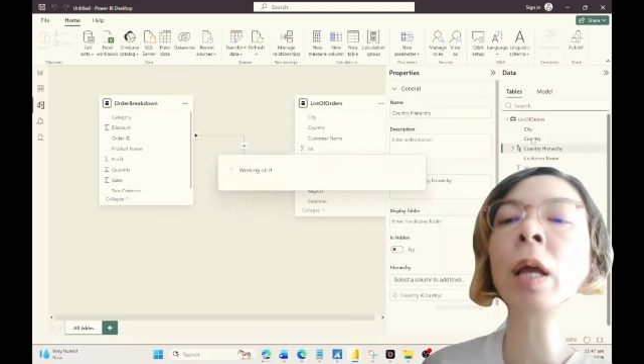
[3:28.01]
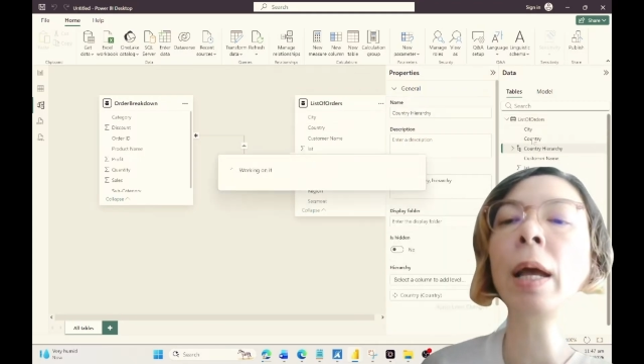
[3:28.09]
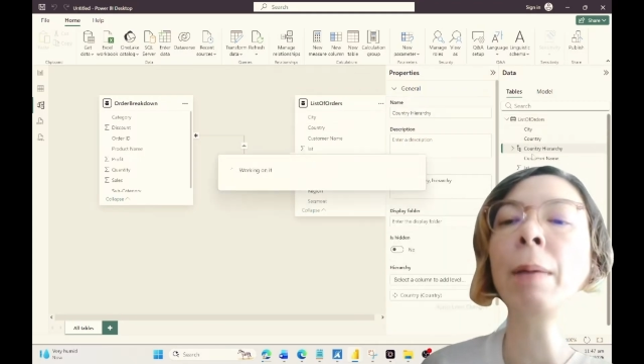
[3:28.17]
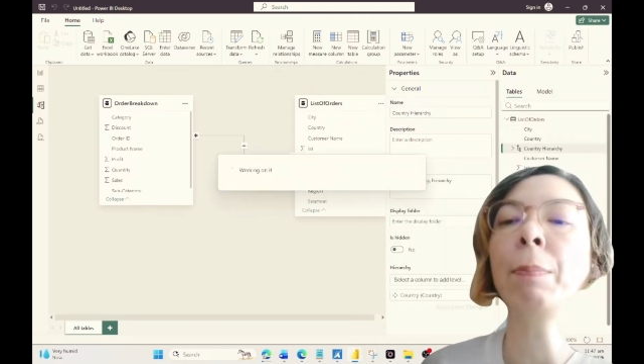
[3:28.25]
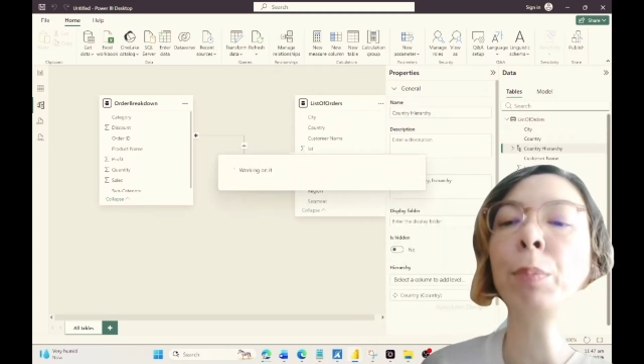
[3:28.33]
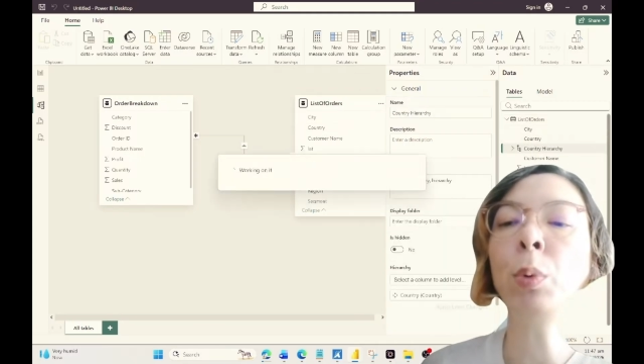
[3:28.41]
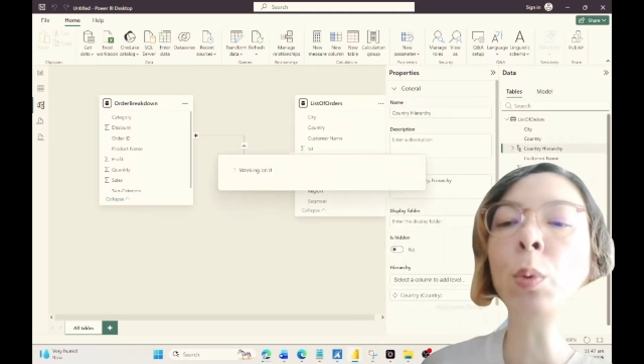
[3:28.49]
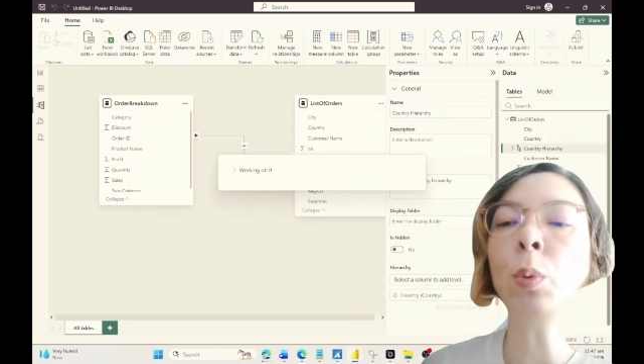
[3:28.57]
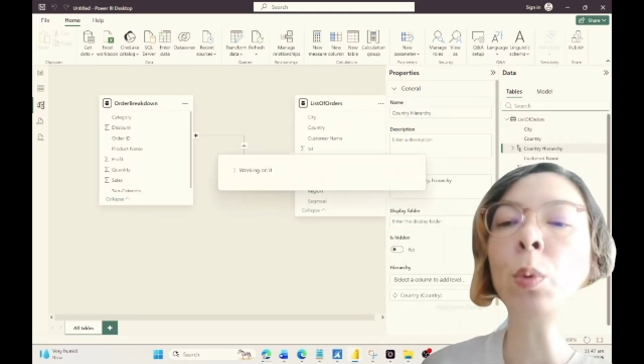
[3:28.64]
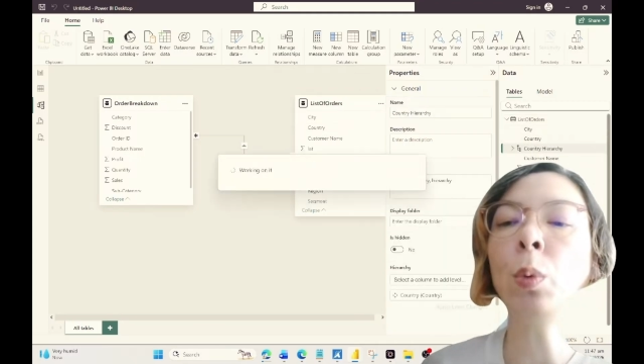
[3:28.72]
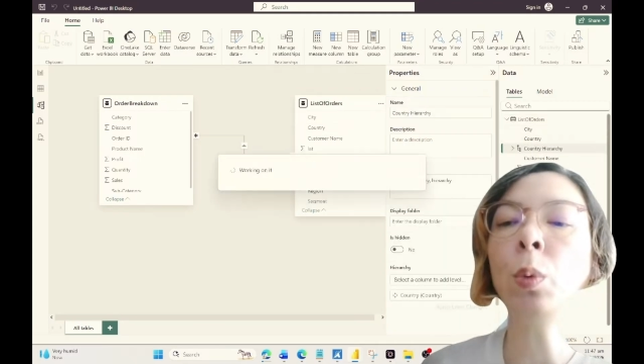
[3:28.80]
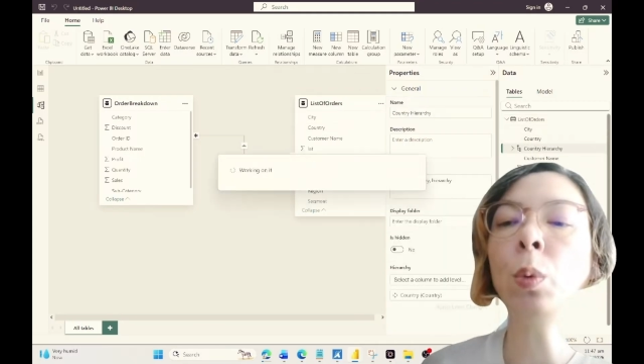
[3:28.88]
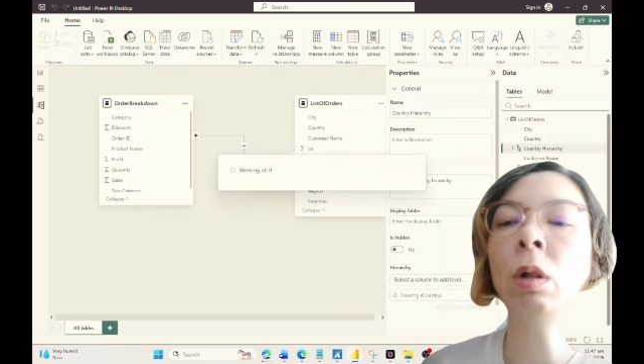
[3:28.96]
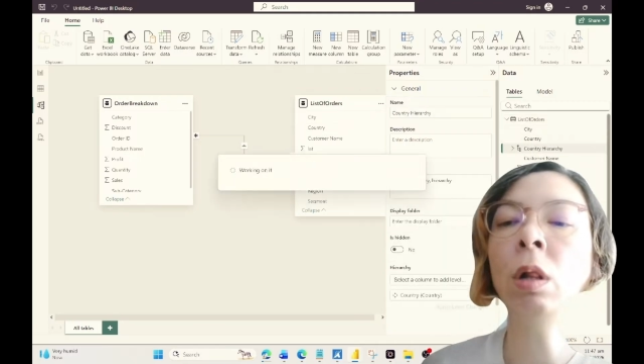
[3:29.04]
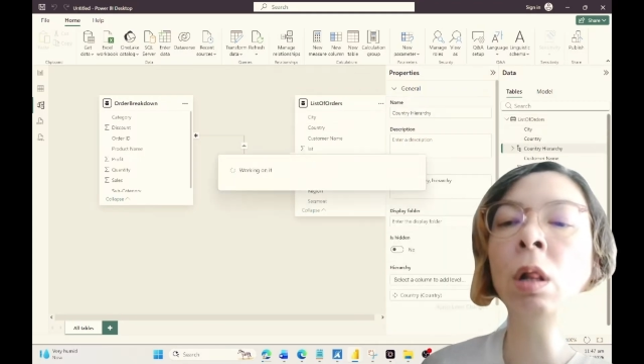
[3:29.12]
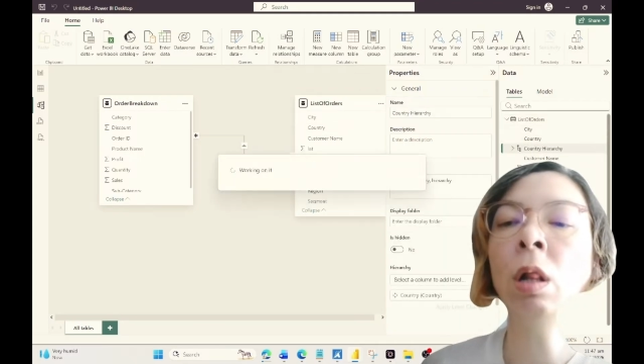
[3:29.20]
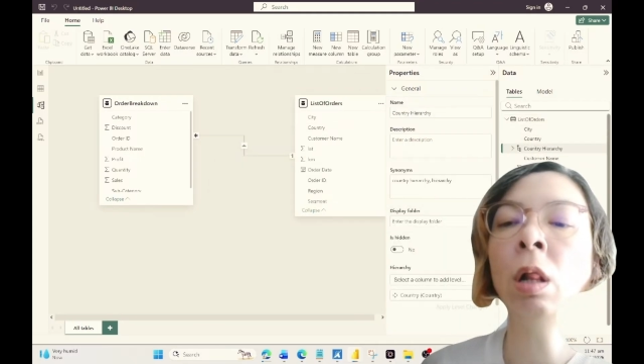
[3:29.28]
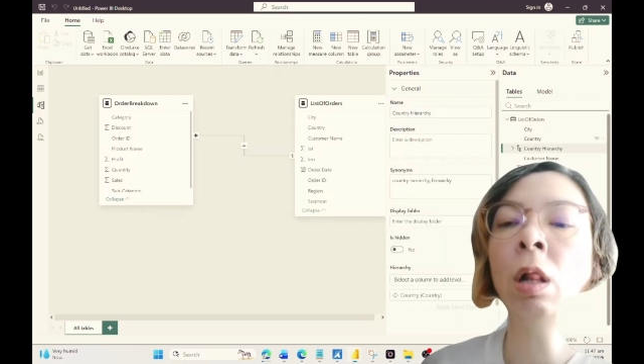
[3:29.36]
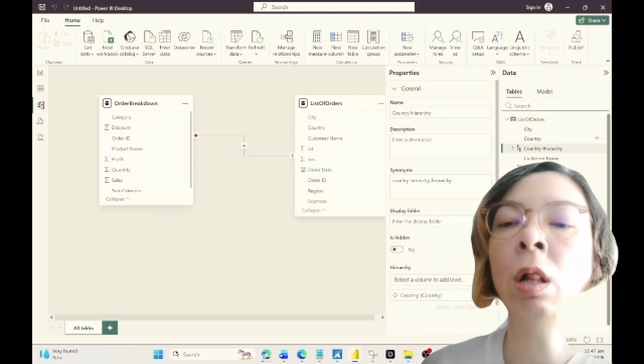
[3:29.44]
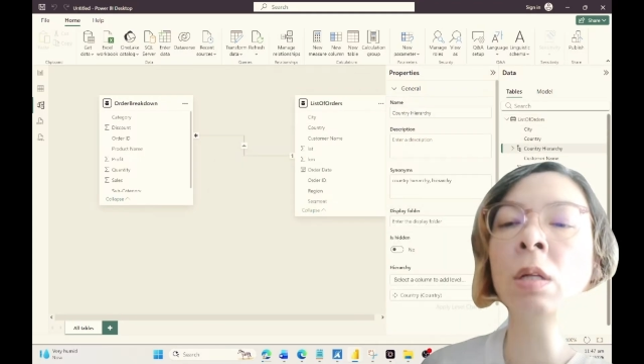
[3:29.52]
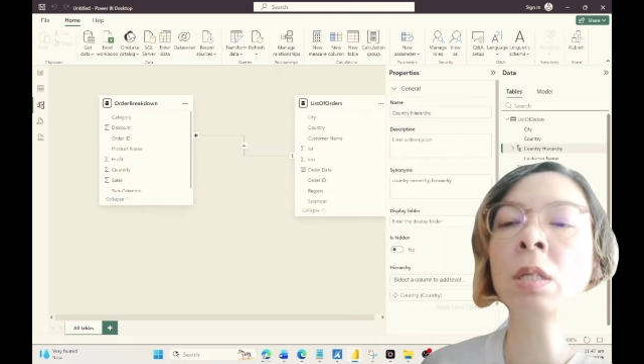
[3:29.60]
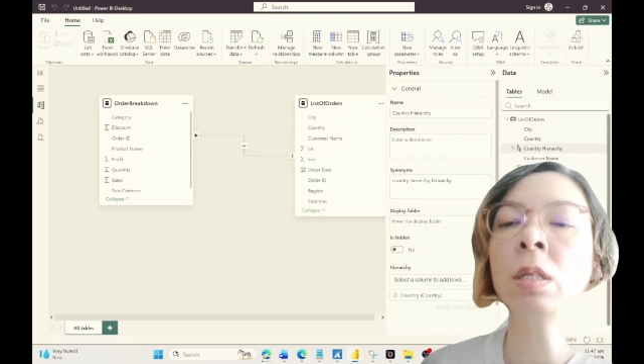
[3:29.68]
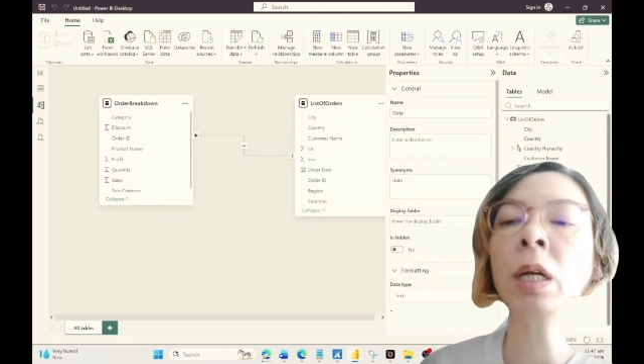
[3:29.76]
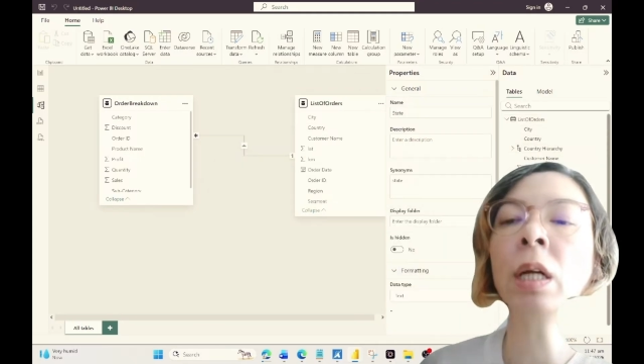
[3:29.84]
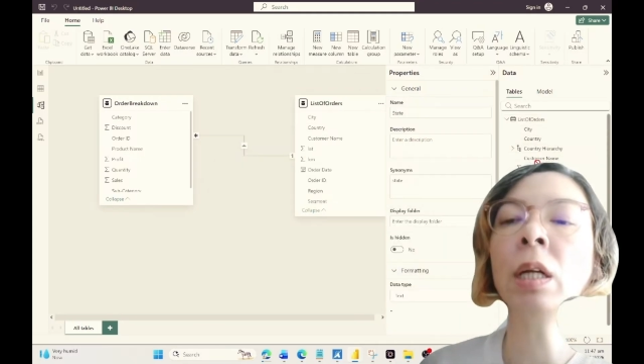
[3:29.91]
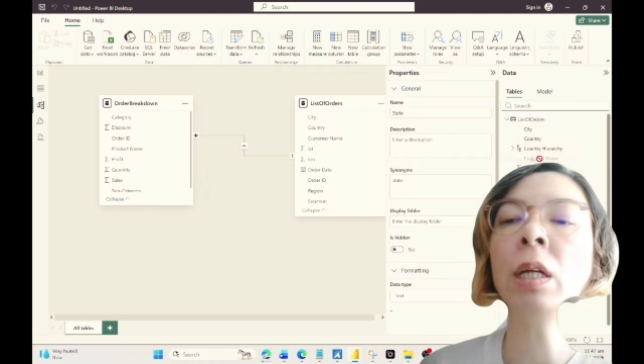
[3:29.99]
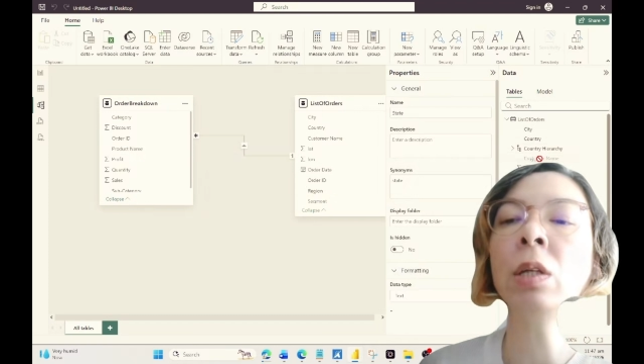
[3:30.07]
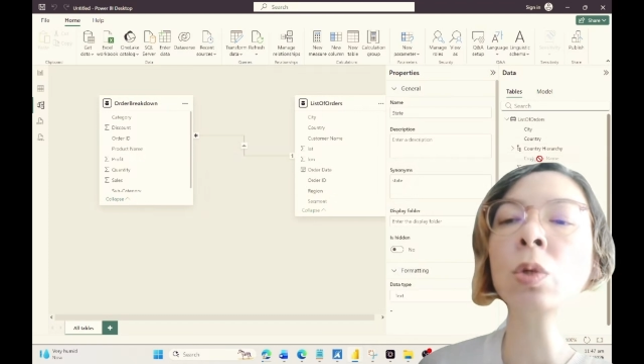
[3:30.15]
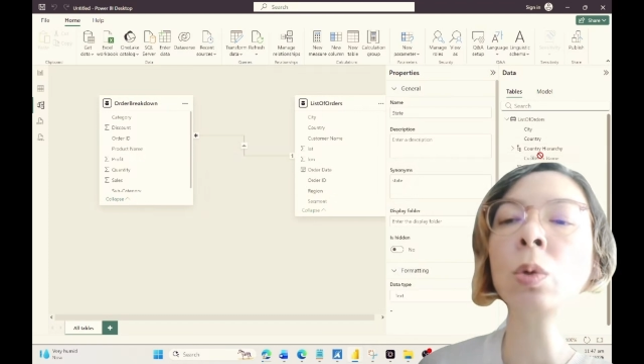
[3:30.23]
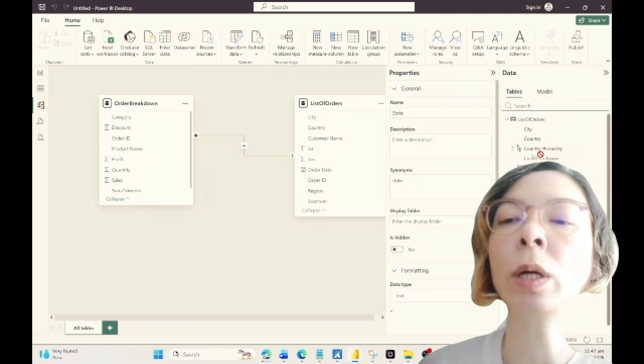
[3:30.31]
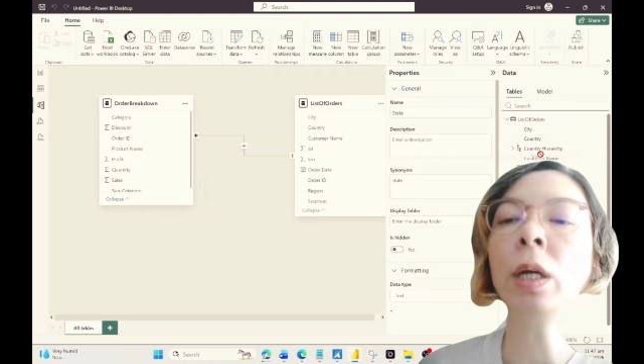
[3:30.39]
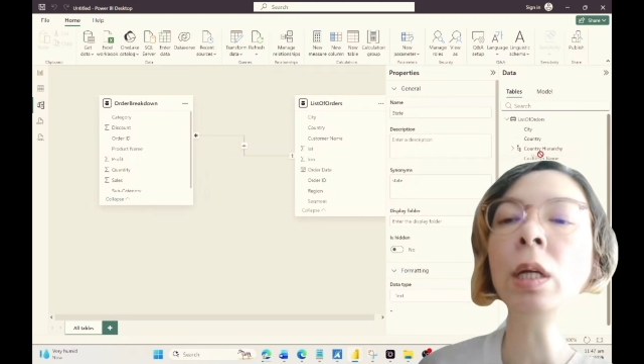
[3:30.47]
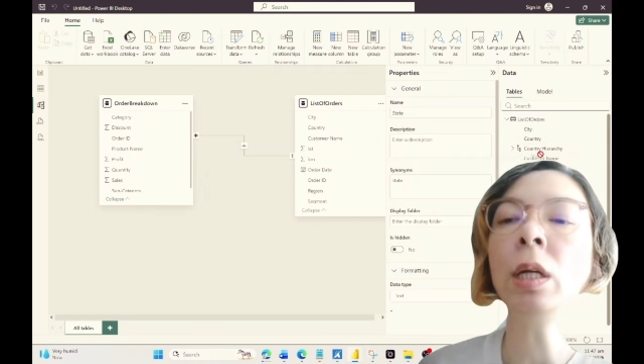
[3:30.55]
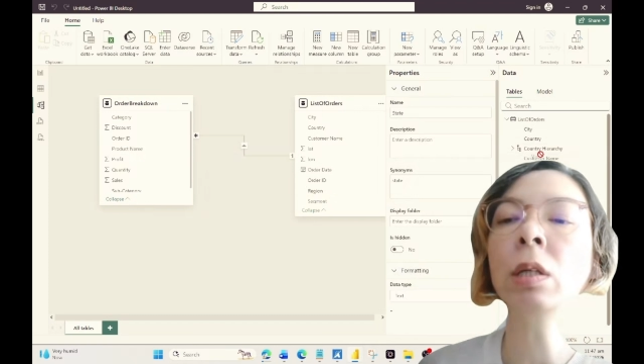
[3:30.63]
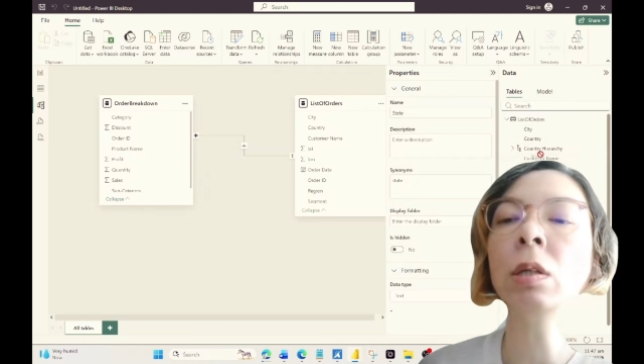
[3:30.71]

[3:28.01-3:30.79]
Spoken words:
and pull state into it.